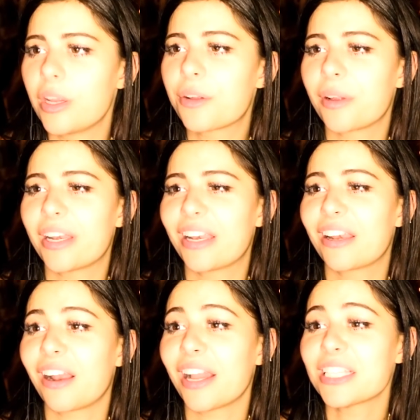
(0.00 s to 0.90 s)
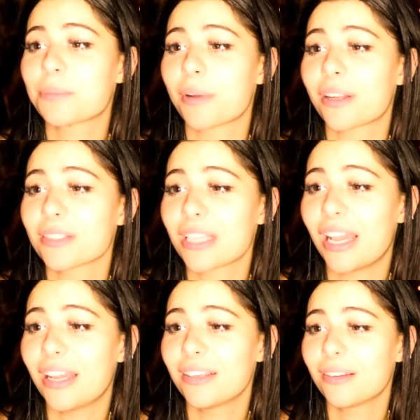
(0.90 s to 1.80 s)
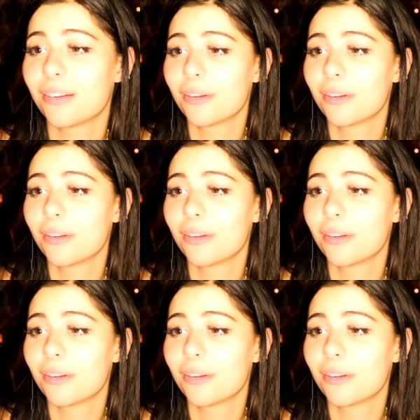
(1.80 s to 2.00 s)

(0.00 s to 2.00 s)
Recreated an icebreaker's ad?